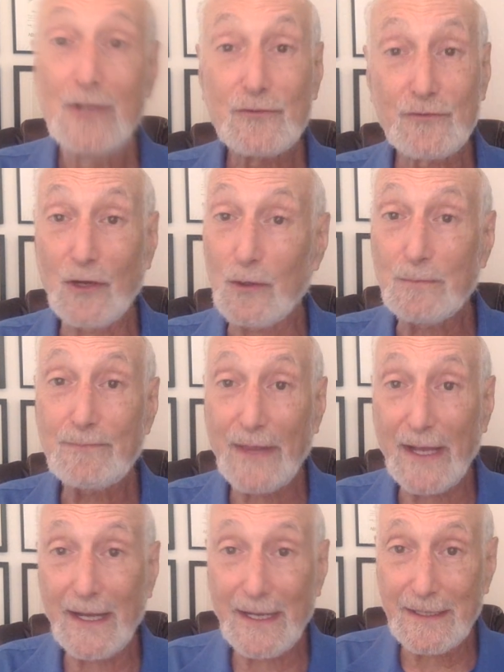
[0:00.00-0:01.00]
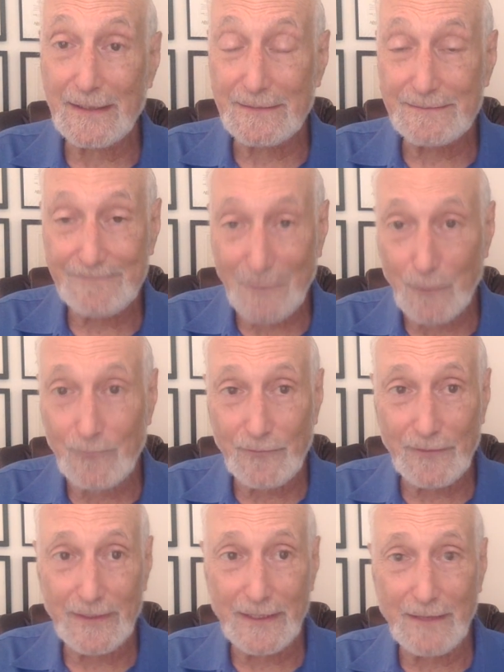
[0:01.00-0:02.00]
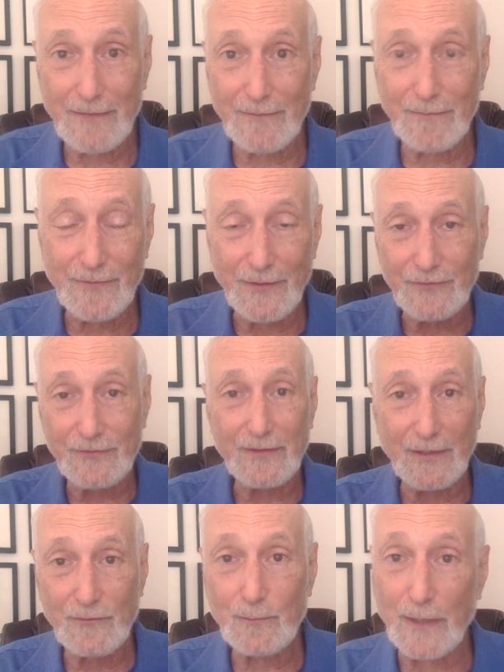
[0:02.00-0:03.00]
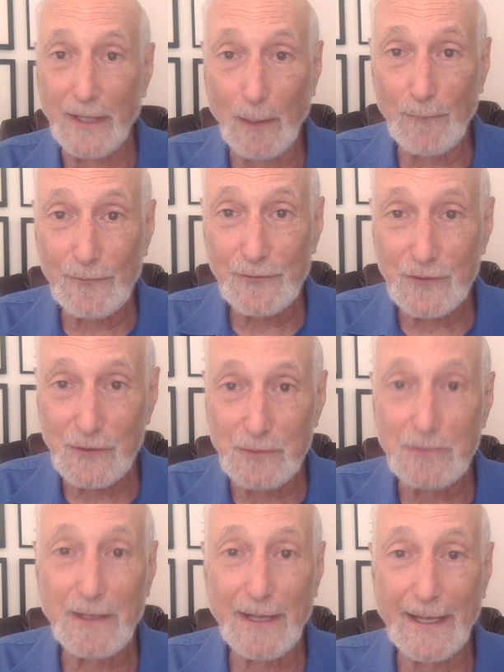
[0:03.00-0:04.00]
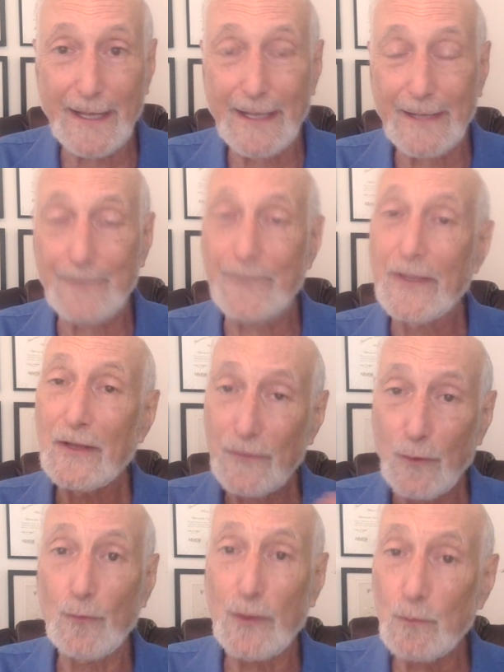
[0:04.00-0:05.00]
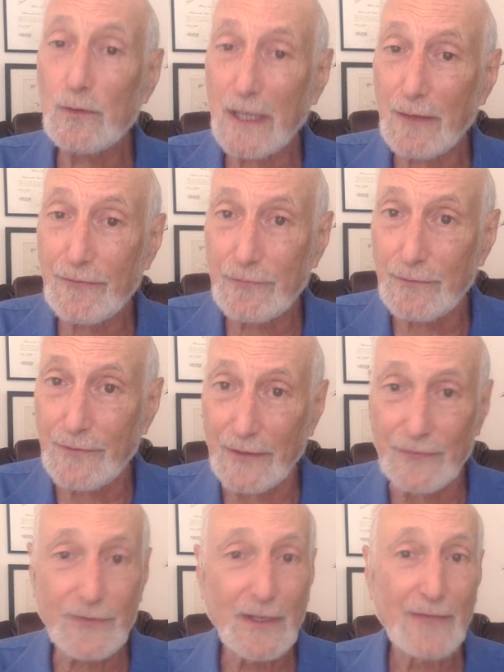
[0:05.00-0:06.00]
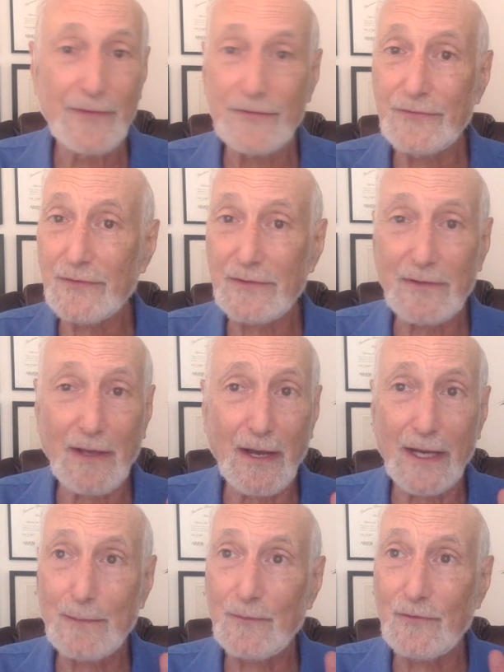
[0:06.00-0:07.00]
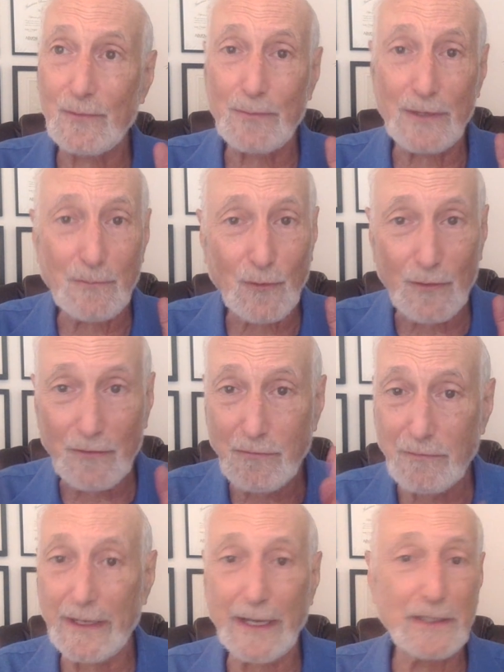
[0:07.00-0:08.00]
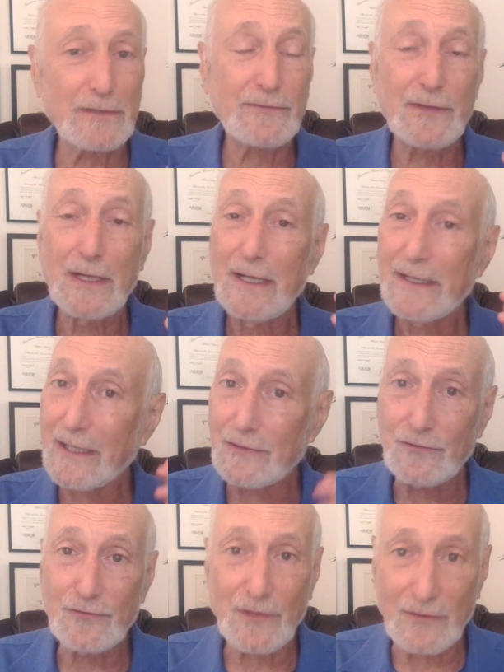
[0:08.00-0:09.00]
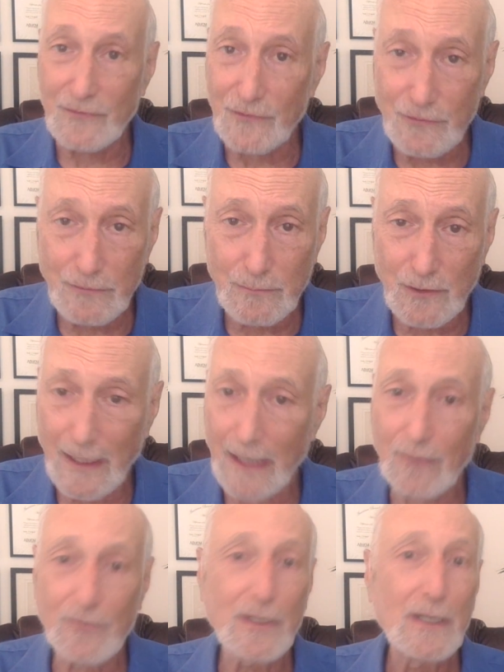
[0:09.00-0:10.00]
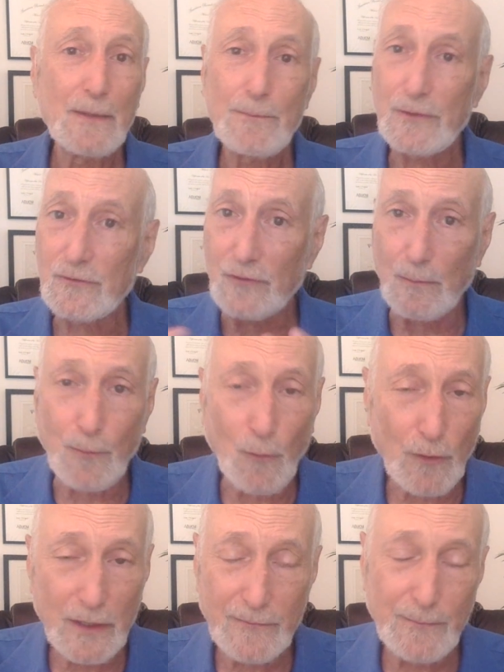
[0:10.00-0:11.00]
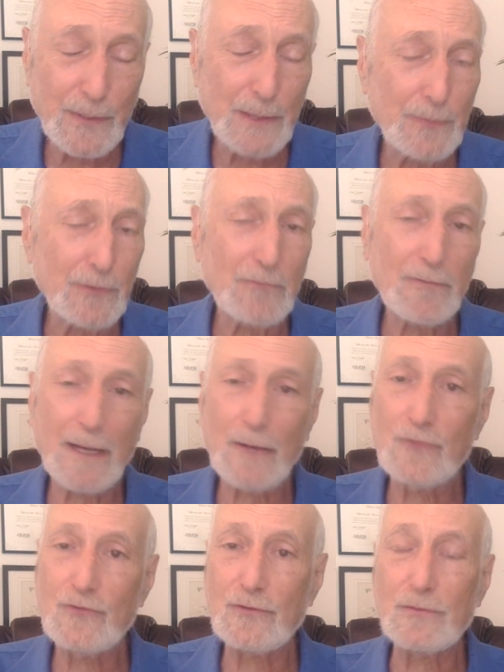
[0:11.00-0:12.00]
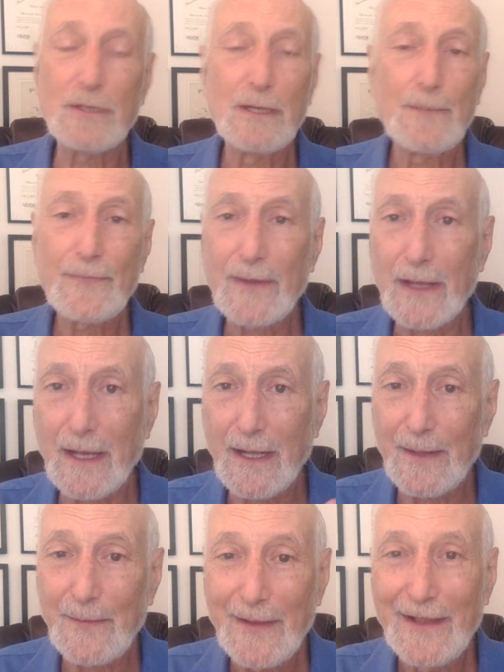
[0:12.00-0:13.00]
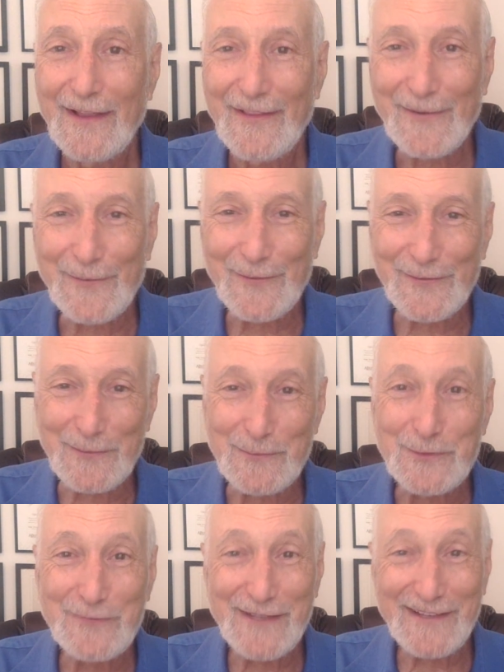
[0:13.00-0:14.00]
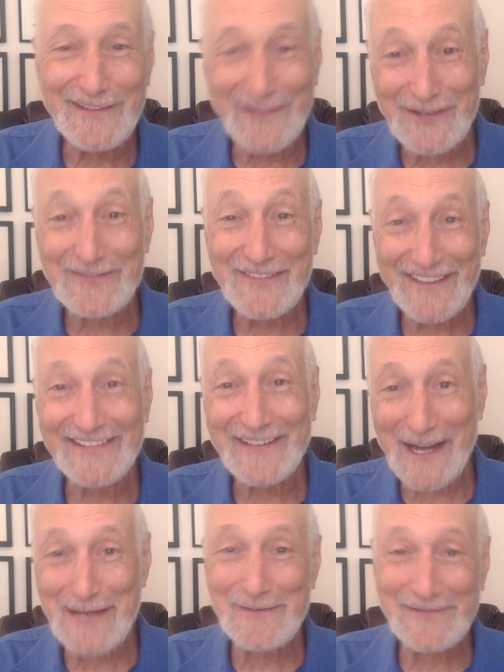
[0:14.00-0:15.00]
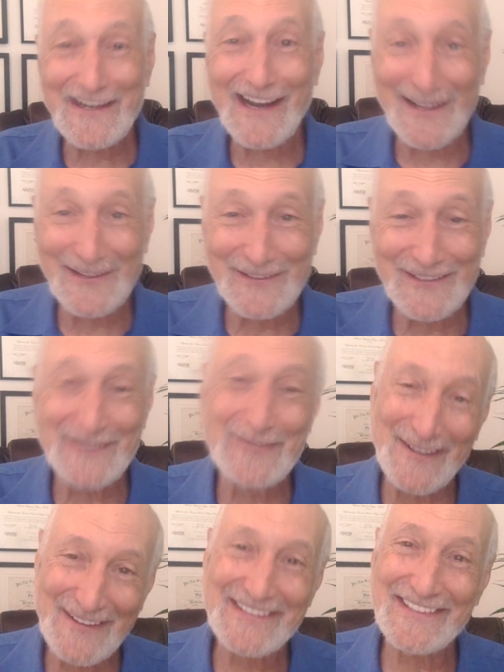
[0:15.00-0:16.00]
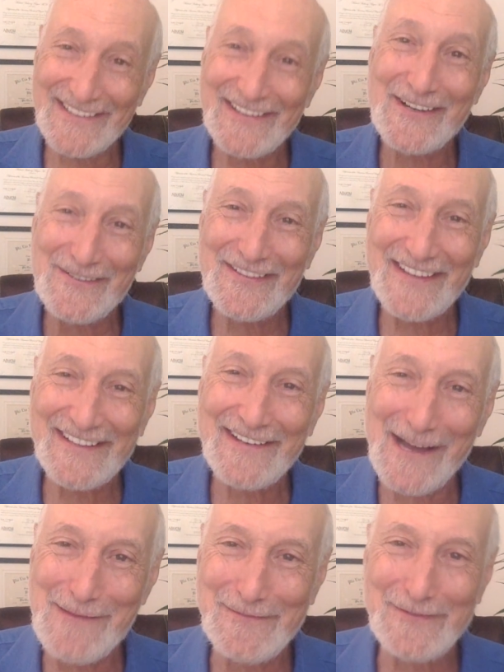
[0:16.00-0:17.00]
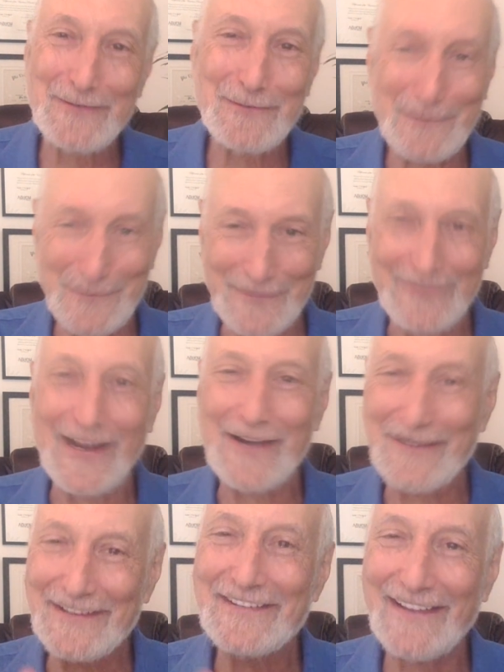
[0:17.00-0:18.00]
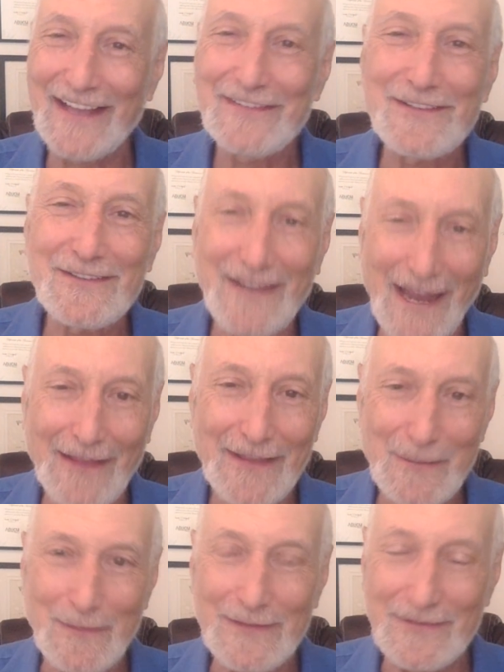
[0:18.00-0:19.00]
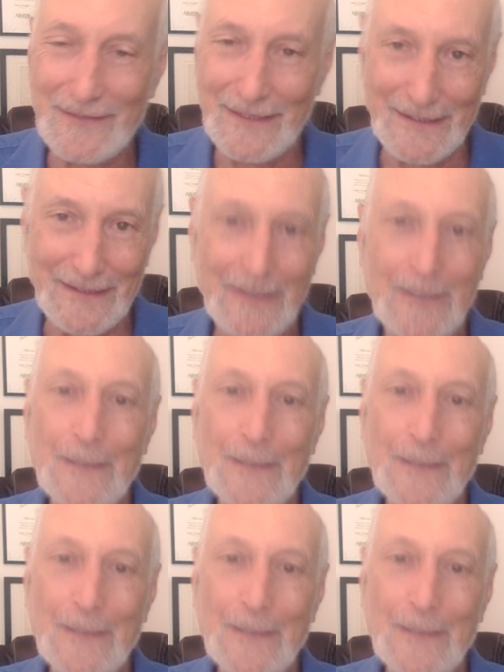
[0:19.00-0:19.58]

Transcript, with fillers: So uh, hopefully this has been helpful to you and know that we'll get through this. This is a time to be more creative, get your sense of humor out, be supportive of people around you, uh, there was a movie, Love in the Time of Cholera. Well, this is love in the time of coronavirus, and that's exactly what's needed.